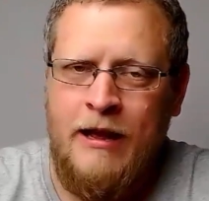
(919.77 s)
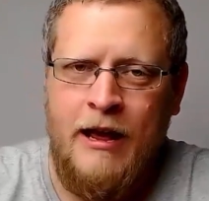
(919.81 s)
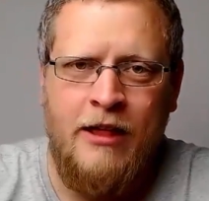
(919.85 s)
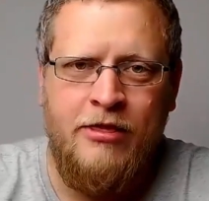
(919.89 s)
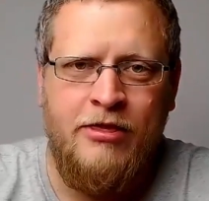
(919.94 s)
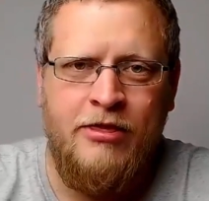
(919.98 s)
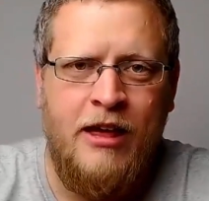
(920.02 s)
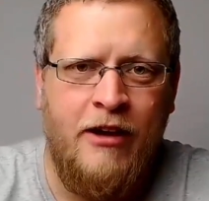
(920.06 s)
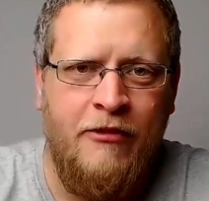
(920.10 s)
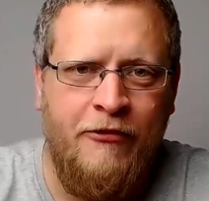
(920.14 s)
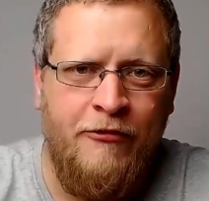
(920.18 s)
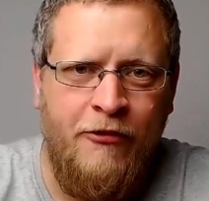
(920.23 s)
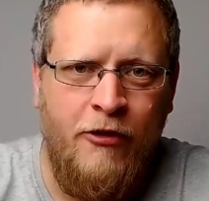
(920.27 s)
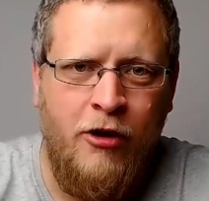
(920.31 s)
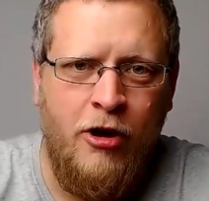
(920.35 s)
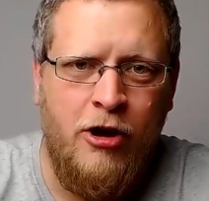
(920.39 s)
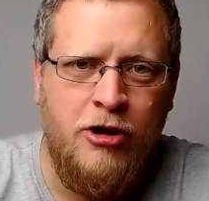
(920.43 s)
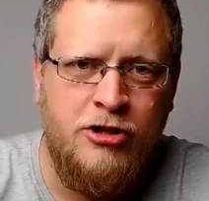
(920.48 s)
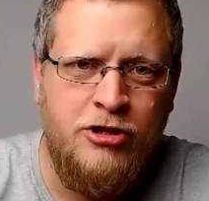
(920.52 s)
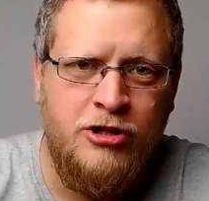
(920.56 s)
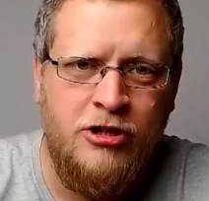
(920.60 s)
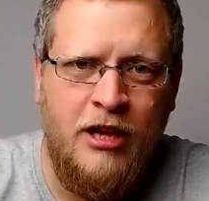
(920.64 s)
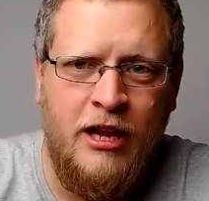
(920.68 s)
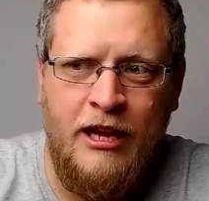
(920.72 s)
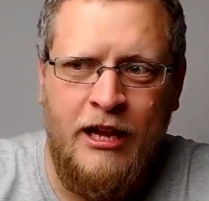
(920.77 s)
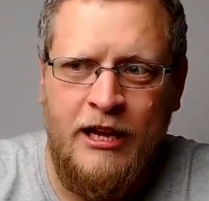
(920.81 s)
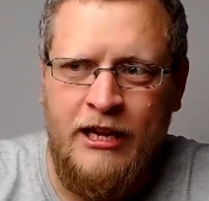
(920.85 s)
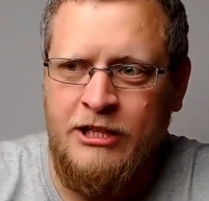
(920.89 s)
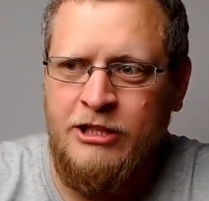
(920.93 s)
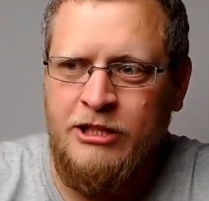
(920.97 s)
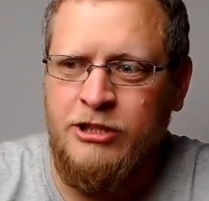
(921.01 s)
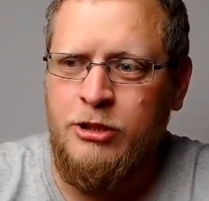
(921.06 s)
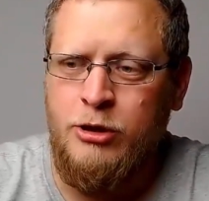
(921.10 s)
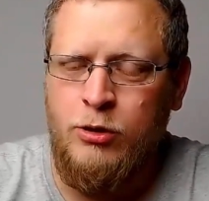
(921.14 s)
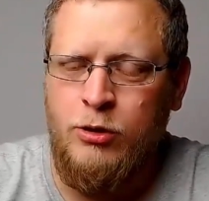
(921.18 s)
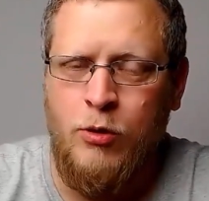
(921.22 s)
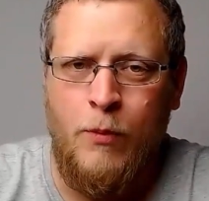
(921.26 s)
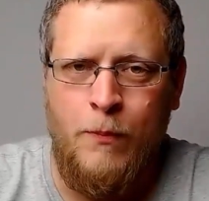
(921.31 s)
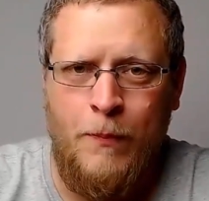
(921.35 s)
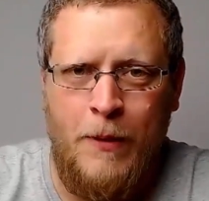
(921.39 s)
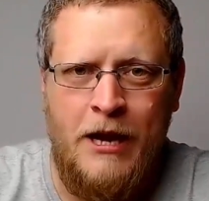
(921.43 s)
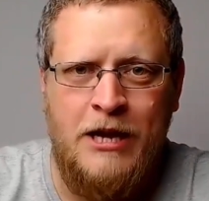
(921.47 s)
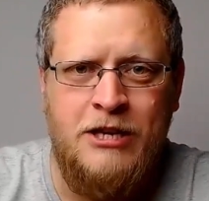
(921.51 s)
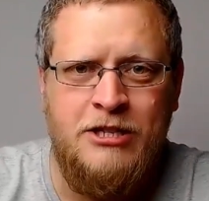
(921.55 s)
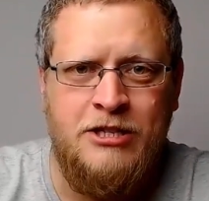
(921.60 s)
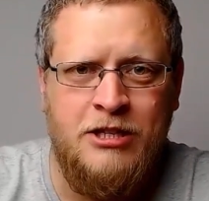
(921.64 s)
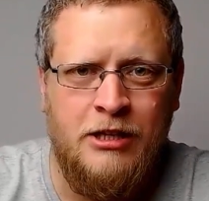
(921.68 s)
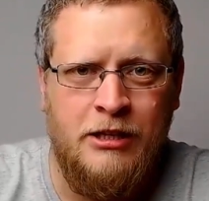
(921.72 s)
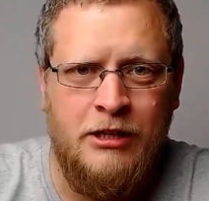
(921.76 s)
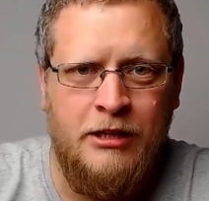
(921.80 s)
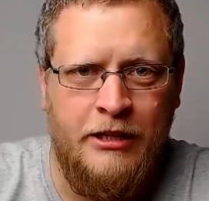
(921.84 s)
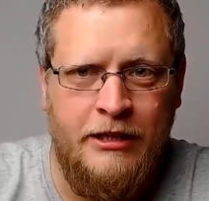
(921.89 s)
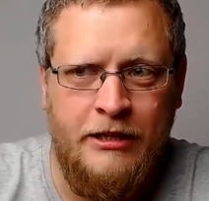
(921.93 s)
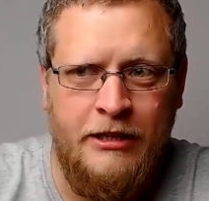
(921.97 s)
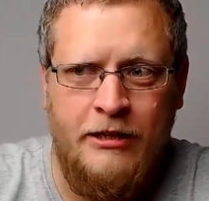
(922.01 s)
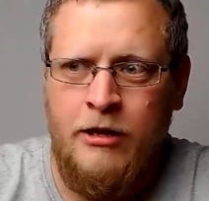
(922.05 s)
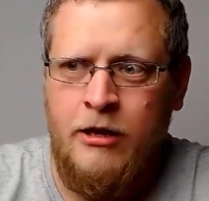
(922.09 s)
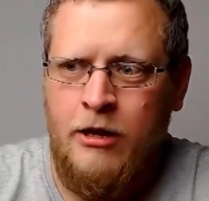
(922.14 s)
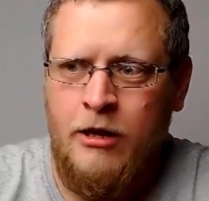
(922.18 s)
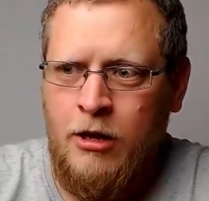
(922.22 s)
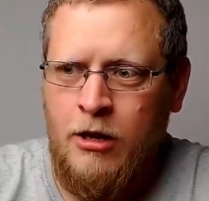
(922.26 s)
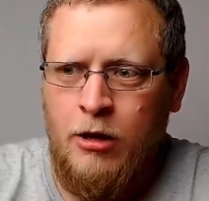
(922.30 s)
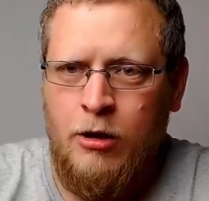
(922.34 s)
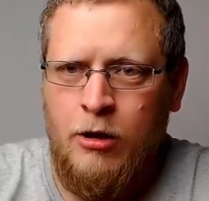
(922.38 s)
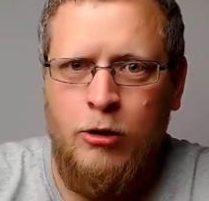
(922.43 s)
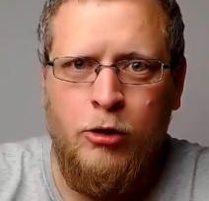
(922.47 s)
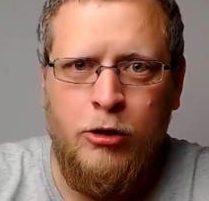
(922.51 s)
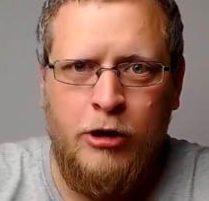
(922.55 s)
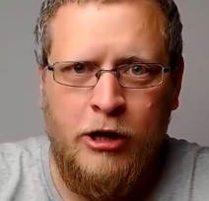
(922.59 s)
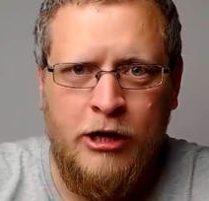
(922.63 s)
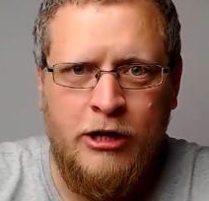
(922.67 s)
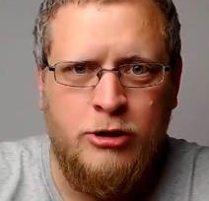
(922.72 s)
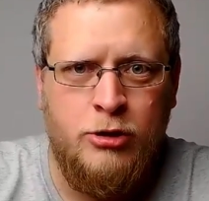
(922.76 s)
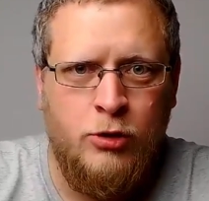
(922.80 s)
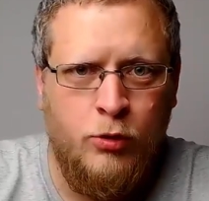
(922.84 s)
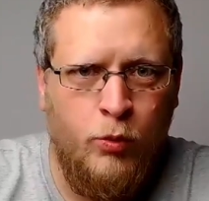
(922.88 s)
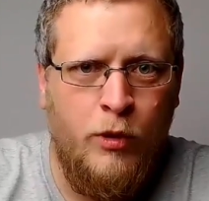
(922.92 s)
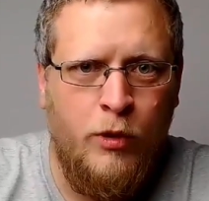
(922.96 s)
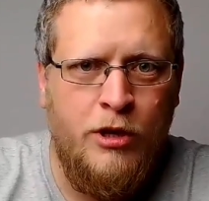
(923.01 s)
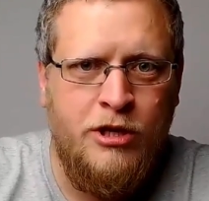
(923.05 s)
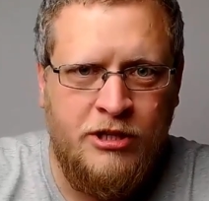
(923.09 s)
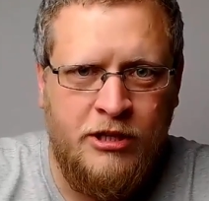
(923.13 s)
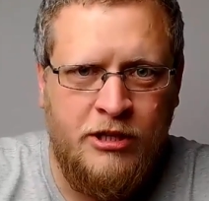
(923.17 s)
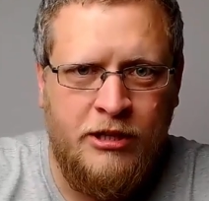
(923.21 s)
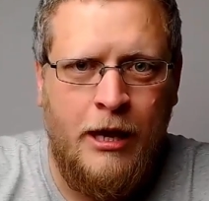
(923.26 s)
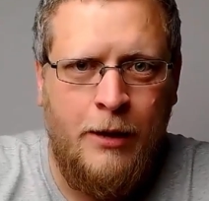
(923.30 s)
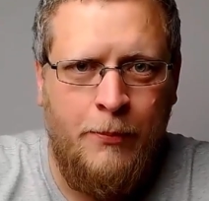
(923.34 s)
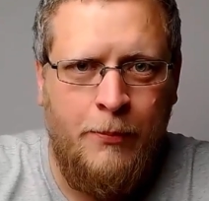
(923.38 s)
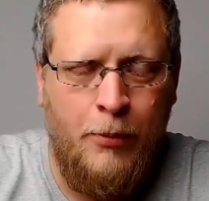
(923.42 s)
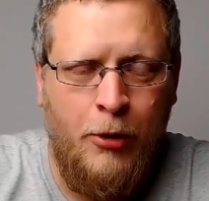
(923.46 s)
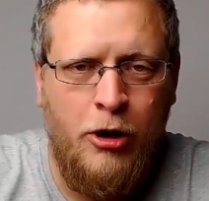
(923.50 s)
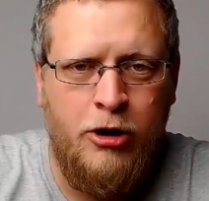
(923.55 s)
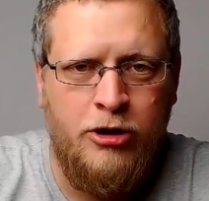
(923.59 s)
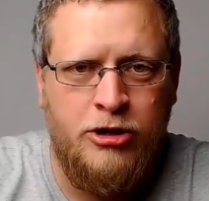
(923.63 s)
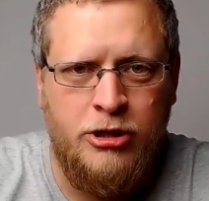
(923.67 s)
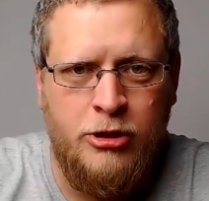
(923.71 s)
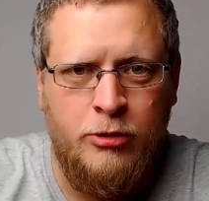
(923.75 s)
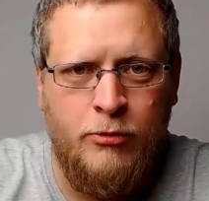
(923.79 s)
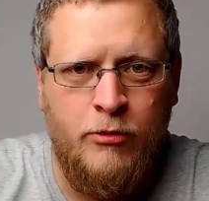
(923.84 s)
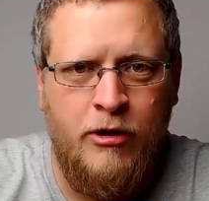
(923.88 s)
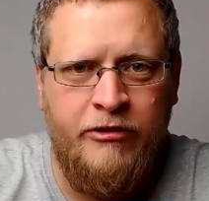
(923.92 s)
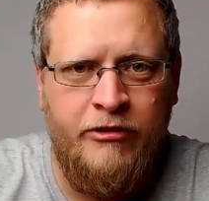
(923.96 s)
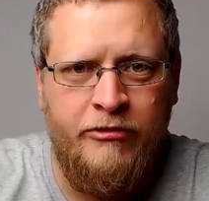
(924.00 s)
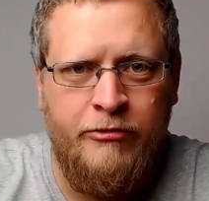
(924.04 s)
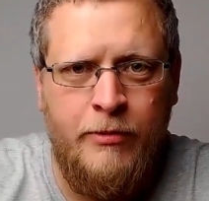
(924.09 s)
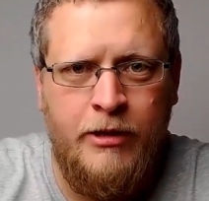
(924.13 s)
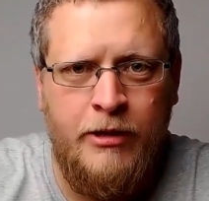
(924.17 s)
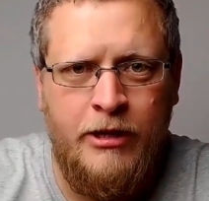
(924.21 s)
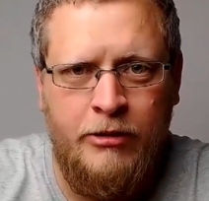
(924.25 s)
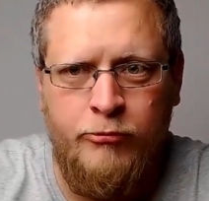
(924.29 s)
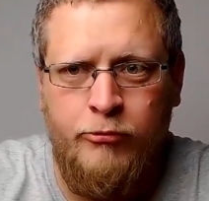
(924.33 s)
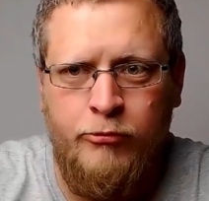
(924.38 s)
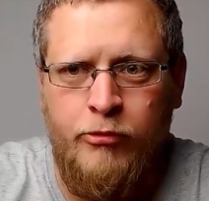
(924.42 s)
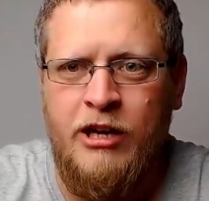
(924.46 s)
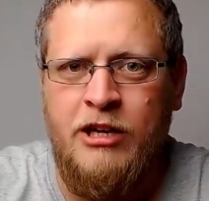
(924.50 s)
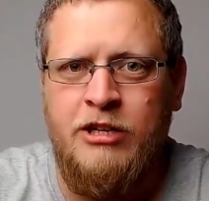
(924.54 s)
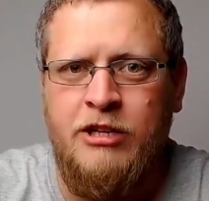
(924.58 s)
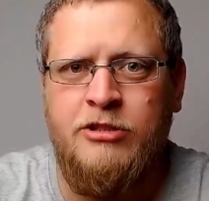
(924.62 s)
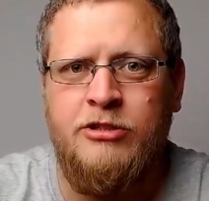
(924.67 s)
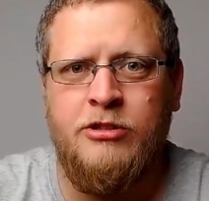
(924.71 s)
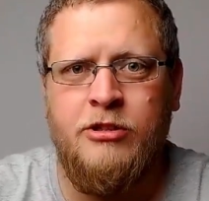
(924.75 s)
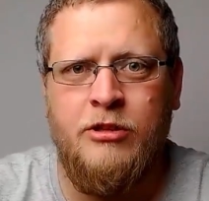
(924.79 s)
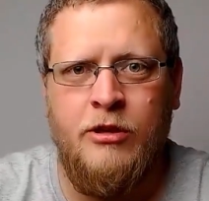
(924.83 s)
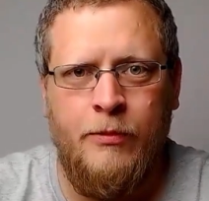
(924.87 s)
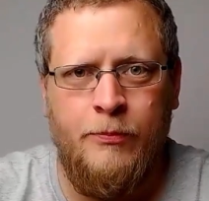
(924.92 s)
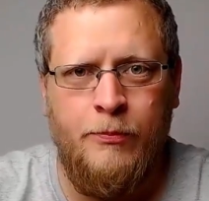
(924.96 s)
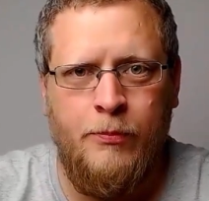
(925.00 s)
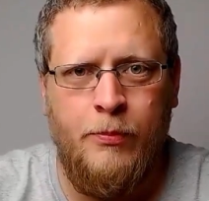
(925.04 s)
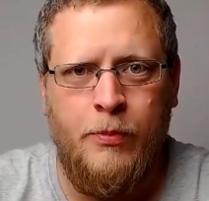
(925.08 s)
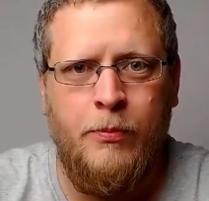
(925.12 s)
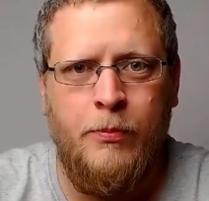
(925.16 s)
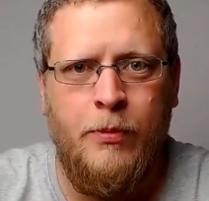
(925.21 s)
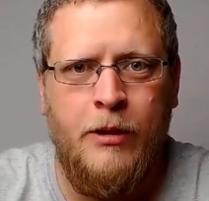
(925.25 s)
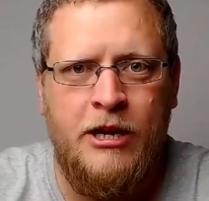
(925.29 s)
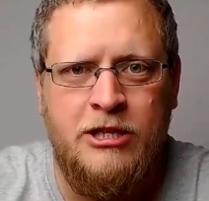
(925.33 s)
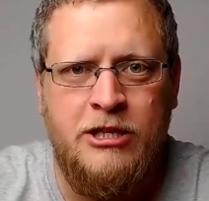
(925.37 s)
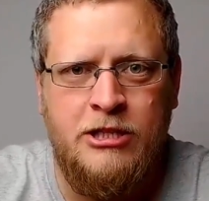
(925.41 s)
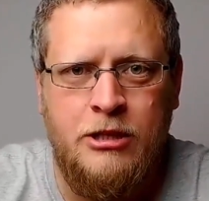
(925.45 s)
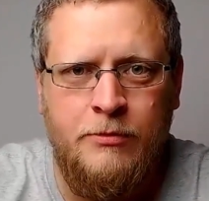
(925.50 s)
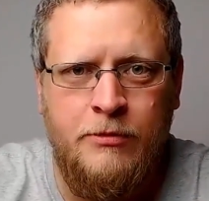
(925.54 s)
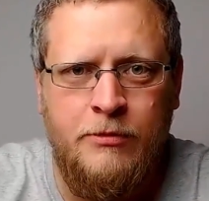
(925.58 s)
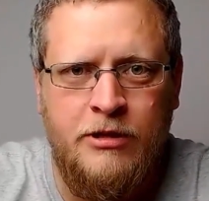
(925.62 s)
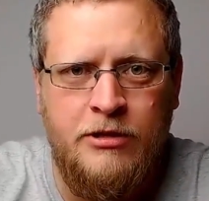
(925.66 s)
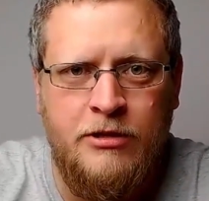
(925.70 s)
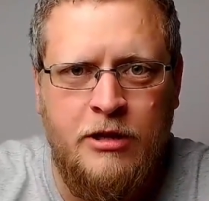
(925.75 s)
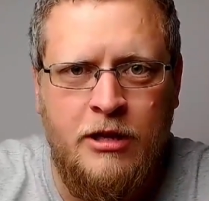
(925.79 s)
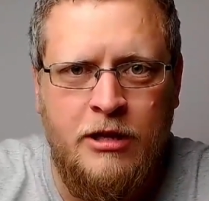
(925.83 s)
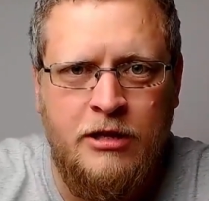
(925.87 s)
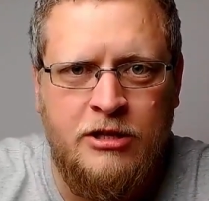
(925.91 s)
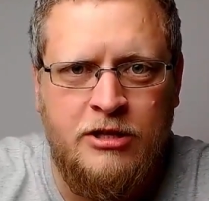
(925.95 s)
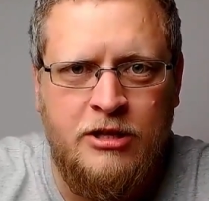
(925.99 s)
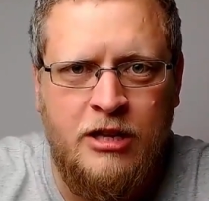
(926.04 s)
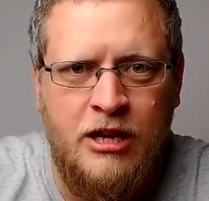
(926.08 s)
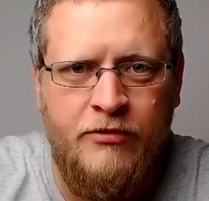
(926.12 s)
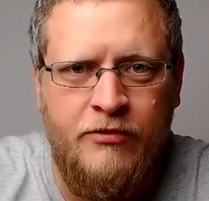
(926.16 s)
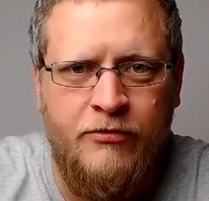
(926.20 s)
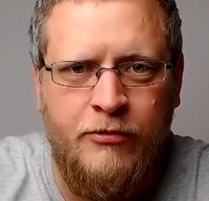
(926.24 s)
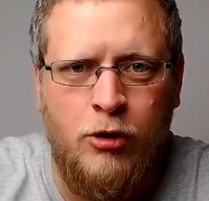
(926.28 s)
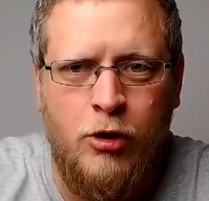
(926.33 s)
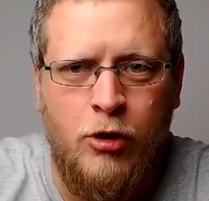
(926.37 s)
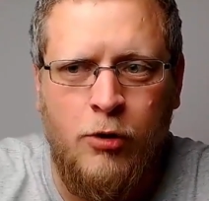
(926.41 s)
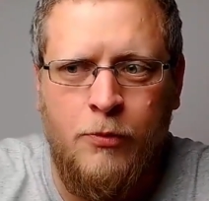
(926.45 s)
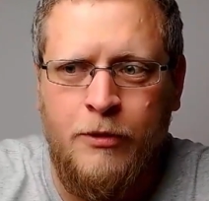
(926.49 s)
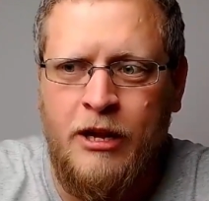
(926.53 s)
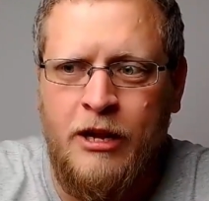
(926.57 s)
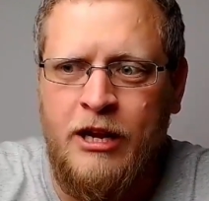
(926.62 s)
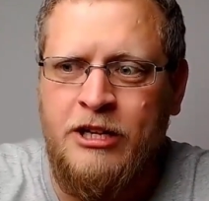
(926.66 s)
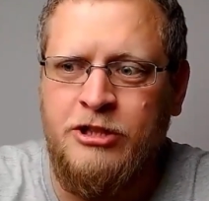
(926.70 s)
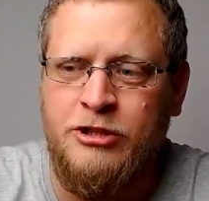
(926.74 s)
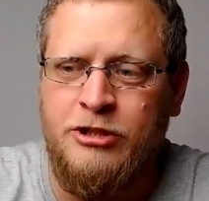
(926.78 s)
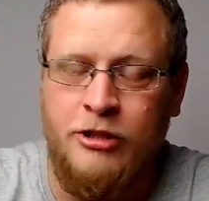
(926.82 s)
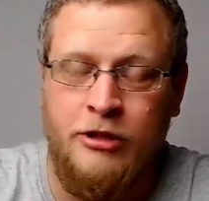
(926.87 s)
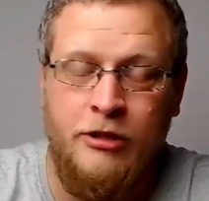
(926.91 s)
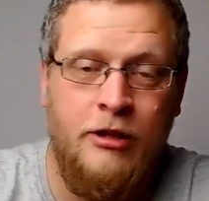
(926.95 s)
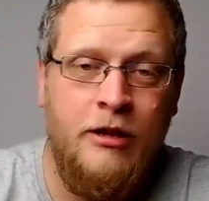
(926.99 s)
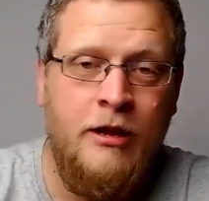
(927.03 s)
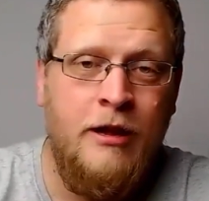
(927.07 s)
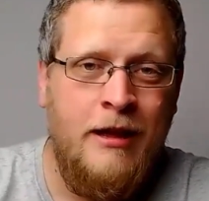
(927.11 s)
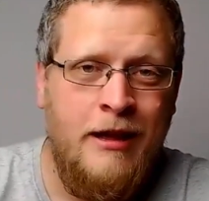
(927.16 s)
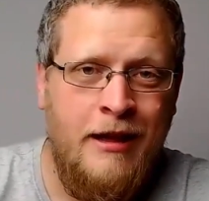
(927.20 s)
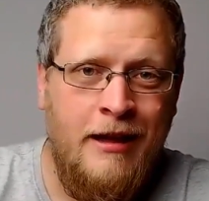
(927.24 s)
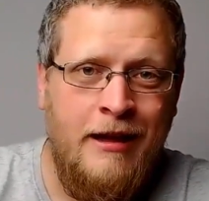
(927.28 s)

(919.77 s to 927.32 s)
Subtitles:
At that first stage, you're basically looking to whisk that person away from any risk and place them in safe accommodation.